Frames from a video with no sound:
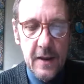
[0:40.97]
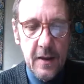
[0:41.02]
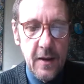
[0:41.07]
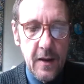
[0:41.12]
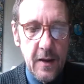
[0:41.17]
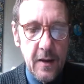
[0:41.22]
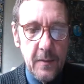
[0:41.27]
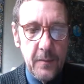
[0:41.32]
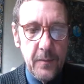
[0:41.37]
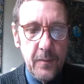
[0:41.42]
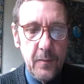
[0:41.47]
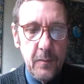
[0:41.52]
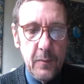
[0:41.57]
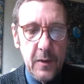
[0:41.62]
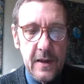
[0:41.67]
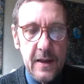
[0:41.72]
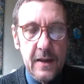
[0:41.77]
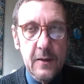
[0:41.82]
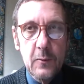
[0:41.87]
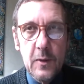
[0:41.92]

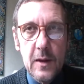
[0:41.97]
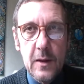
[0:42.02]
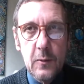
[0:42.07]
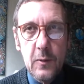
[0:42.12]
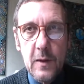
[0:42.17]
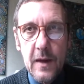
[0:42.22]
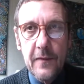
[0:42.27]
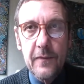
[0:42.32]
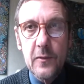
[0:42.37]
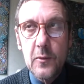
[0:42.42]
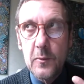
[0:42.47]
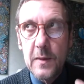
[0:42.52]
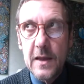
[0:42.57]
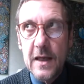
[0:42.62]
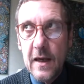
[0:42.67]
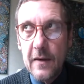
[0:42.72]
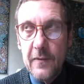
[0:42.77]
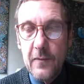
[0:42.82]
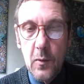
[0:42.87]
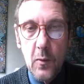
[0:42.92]
But then we have to be
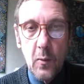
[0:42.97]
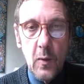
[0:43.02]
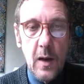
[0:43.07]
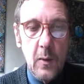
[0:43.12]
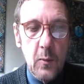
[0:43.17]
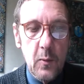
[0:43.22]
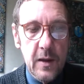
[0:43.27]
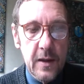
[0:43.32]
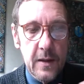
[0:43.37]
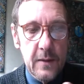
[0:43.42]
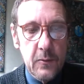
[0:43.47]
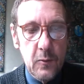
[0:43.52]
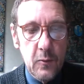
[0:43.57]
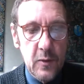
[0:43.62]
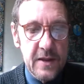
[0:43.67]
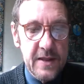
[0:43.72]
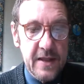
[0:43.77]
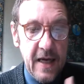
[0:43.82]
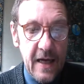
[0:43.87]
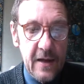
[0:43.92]
careful where we
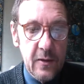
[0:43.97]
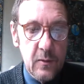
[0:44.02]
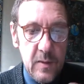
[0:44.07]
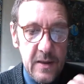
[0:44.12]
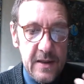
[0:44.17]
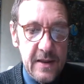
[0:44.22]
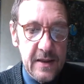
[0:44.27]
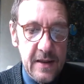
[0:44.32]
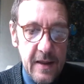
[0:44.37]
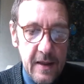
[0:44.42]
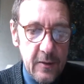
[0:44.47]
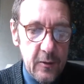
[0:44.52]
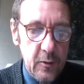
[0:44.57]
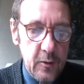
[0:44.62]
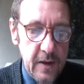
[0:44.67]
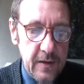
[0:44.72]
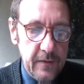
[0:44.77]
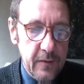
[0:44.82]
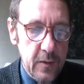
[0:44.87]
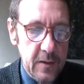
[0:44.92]
reside within that
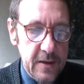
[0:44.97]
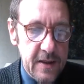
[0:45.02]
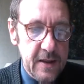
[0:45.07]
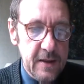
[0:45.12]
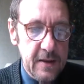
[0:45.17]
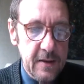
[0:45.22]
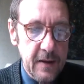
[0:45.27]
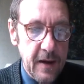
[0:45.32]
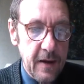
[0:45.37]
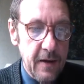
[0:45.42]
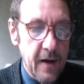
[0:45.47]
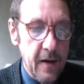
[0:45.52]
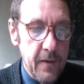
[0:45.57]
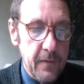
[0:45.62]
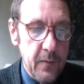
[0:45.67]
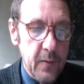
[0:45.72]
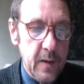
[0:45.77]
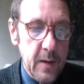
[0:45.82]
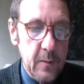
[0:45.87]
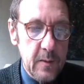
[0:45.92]
universe, and our
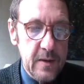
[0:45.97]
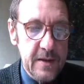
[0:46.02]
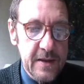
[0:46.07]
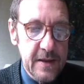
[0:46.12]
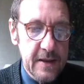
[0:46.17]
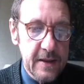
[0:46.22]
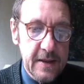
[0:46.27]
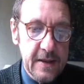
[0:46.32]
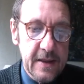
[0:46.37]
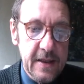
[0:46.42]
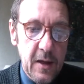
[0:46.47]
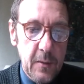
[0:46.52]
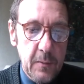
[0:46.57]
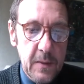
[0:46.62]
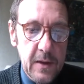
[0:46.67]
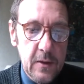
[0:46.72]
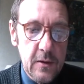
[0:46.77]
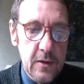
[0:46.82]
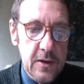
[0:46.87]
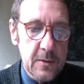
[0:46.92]
frequency
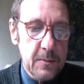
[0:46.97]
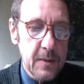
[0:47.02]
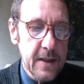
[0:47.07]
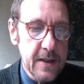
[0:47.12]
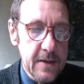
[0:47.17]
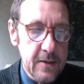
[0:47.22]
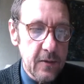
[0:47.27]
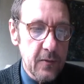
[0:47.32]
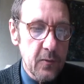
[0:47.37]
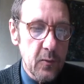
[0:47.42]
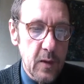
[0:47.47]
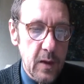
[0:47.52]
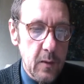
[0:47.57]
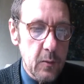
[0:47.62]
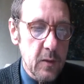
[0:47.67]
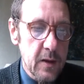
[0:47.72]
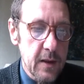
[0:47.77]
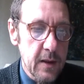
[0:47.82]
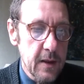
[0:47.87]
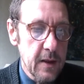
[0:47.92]
determines the space of where
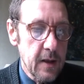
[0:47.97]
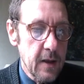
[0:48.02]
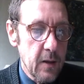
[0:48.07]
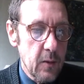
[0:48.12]
we